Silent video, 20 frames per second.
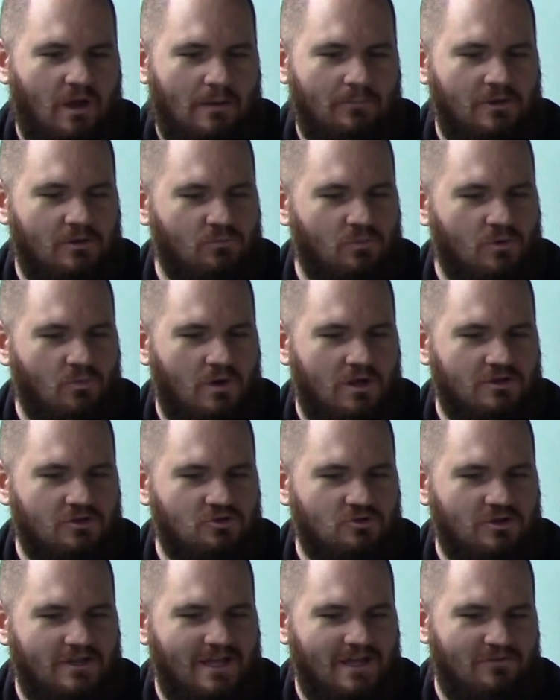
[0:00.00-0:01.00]
I mean, we want
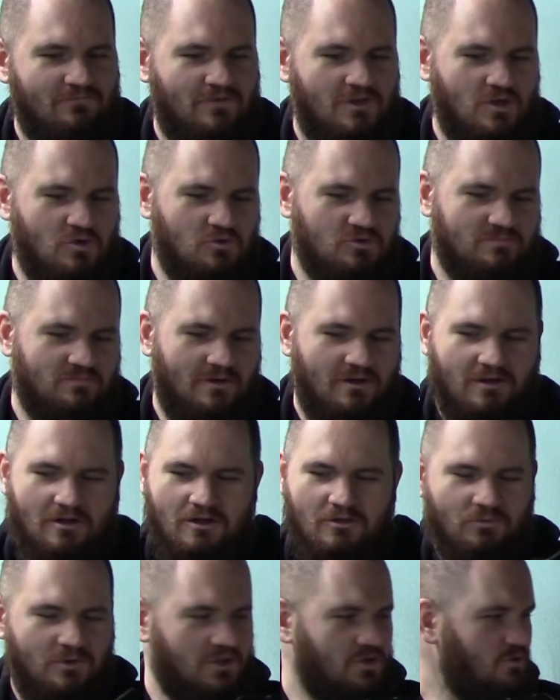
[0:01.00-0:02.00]
you to get views, but
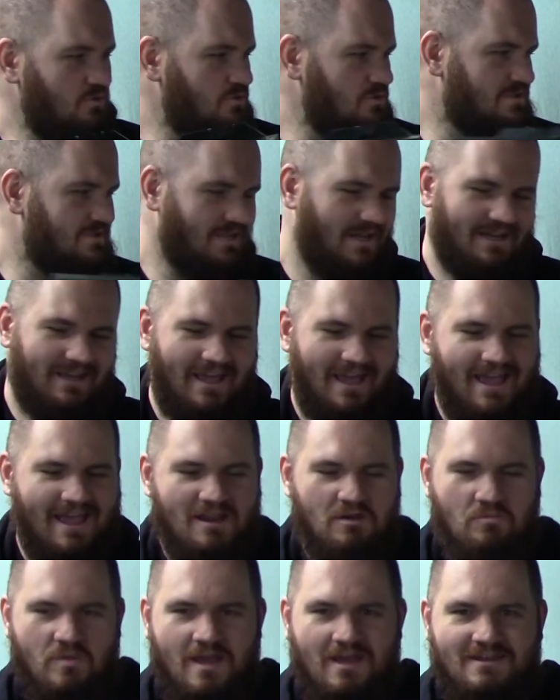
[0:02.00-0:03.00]
all we do is like
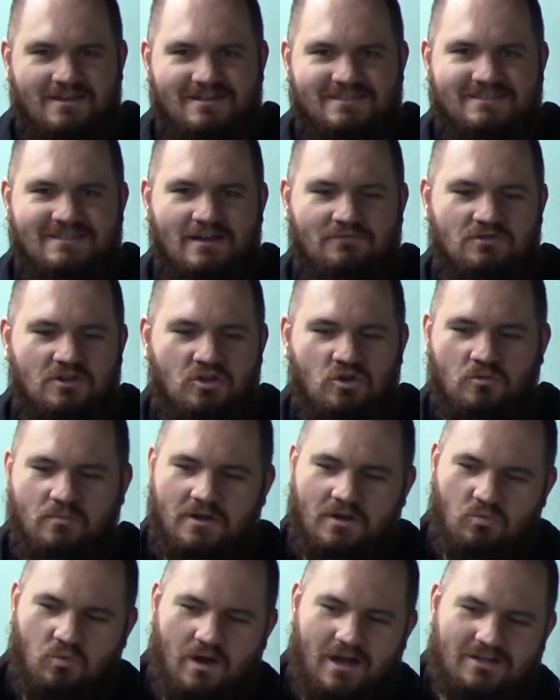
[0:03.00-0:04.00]
anime and this stuff that
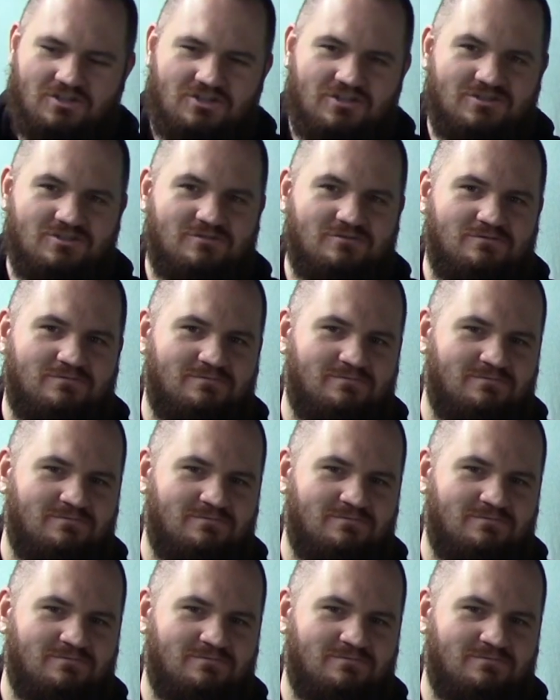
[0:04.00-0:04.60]
nobody watches.